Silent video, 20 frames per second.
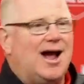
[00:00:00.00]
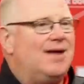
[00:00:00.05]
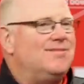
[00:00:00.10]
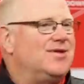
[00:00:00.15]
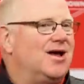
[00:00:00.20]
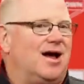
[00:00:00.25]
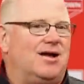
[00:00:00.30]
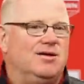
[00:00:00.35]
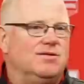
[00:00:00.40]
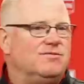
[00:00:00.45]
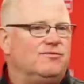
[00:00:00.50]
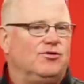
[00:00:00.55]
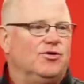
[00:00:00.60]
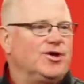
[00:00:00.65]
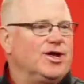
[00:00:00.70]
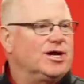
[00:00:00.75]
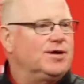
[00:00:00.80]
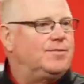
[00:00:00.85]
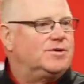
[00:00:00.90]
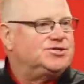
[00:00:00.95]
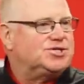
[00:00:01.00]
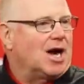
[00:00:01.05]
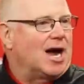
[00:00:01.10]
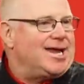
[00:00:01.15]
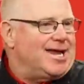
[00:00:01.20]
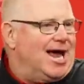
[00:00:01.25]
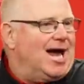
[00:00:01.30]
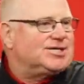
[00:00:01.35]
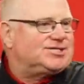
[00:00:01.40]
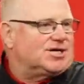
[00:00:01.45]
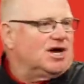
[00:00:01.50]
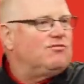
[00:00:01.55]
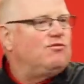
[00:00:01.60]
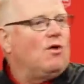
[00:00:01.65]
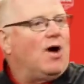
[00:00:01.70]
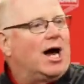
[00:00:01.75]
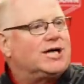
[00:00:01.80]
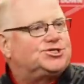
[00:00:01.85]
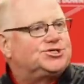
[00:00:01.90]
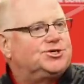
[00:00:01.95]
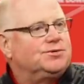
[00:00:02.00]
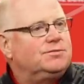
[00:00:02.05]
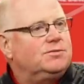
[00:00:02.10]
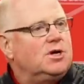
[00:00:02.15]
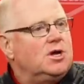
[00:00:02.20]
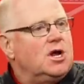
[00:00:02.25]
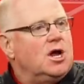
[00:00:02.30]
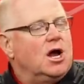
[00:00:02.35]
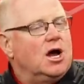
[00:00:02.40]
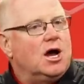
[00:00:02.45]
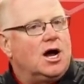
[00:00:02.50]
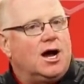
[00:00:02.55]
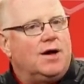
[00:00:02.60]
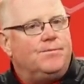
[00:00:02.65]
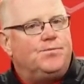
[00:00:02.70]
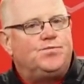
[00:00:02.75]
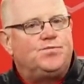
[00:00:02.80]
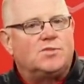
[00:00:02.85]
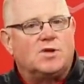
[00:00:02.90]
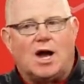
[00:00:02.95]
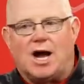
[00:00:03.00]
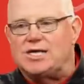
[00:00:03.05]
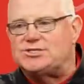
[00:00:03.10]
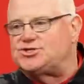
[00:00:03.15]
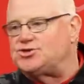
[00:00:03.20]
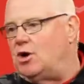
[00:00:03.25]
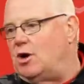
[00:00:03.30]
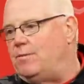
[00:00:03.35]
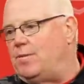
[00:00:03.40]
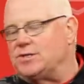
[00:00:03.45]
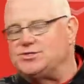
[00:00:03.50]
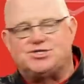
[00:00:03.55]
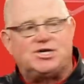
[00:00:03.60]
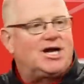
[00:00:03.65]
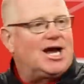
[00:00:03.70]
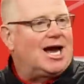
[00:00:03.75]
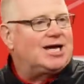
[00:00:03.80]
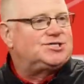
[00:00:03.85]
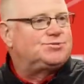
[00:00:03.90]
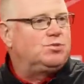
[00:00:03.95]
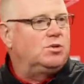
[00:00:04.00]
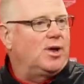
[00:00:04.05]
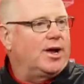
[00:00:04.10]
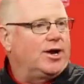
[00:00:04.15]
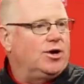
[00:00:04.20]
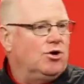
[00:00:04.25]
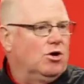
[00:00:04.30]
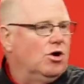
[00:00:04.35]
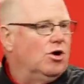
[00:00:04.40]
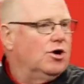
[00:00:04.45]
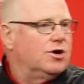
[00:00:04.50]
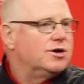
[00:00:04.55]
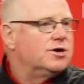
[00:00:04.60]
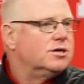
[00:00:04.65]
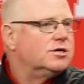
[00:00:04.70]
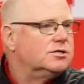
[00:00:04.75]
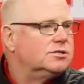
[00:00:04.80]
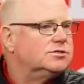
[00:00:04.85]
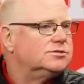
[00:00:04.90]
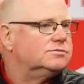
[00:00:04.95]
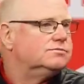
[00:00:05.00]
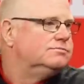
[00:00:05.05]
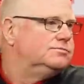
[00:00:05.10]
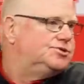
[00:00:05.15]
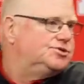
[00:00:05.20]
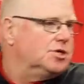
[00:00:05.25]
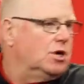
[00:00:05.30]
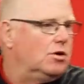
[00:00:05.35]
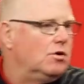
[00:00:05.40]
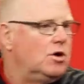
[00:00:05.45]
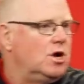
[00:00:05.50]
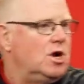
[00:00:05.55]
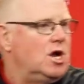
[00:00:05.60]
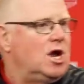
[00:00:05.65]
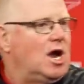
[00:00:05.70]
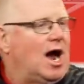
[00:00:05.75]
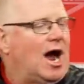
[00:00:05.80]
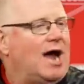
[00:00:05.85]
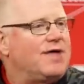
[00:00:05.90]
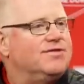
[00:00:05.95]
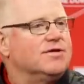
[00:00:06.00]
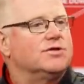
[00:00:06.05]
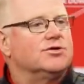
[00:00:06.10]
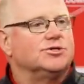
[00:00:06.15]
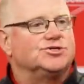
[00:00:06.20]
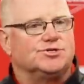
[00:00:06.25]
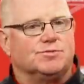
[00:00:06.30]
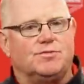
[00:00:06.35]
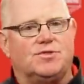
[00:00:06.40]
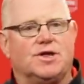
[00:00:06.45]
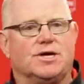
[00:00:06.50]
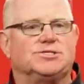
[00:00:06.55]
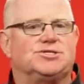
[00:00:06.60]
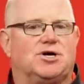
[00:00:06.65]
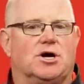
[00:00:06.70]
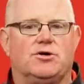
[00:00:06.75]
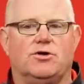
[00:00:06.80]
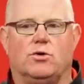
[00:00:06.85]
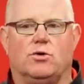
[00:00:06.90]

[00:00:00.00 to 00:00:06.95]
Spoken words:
I'm not really in a position. Yes, I watched them. I saw a bunch of guys playing hard. So I think there's some things there